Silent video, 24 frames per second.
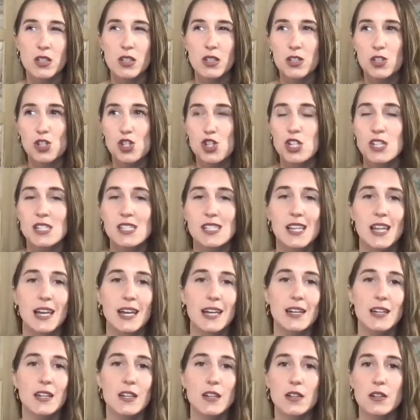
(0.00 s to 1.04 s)
she's
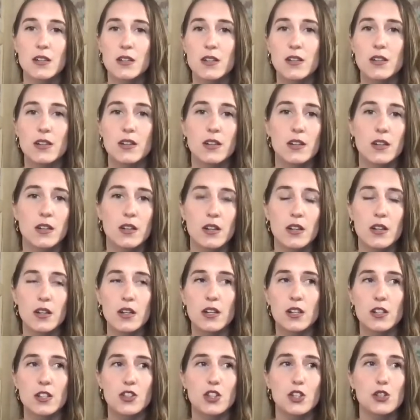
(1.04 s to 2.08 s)
like,
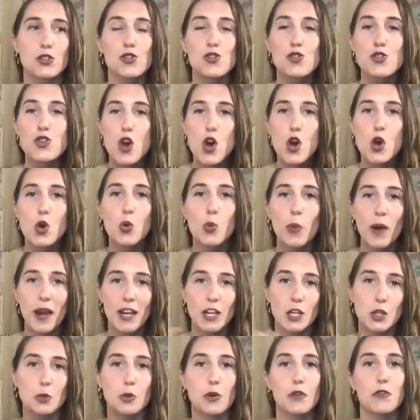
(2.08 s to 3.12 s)
there's no way
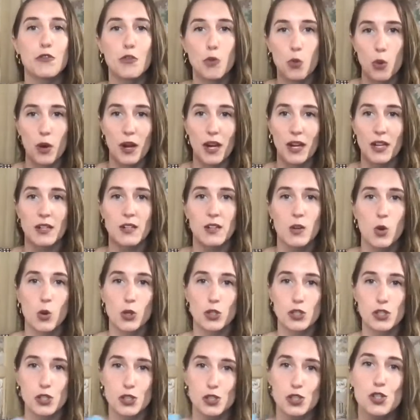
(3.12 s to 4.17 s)
to avoid or
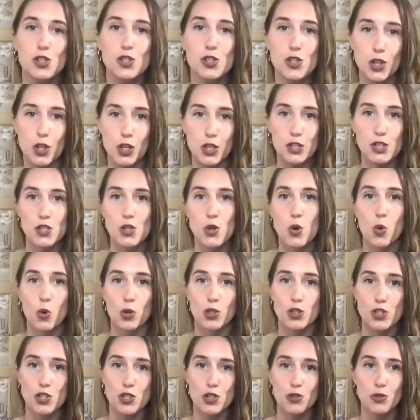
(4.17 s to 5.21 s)
to skirt
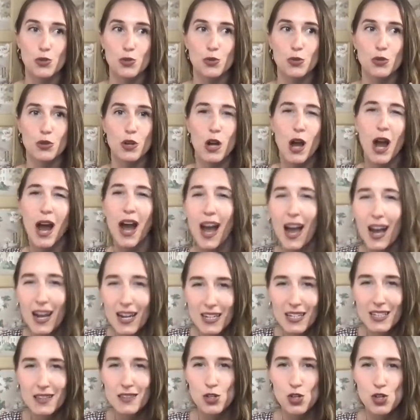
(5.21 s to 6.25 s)
or to
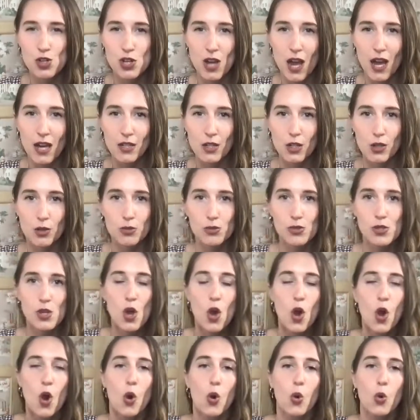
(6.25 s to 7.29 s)
hide in the shadows
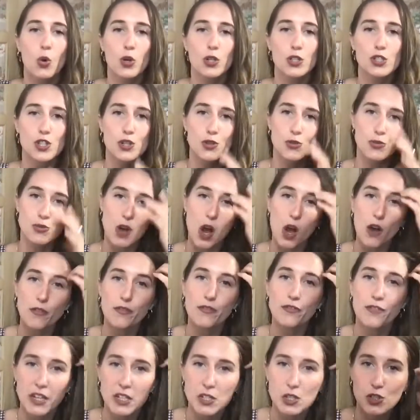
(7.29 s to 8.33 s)
or to not
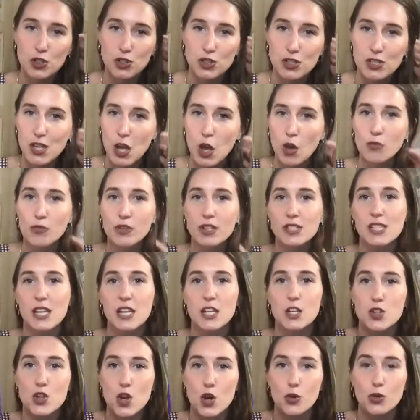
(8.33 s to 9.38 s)
face yourself. It's
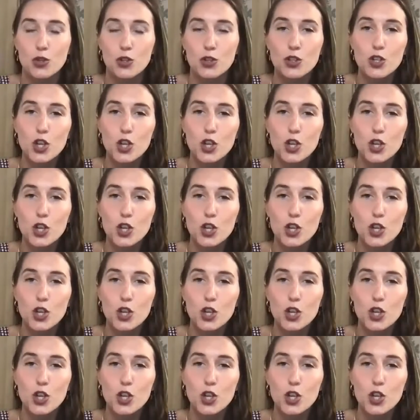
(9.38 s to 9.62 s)
like, no, you're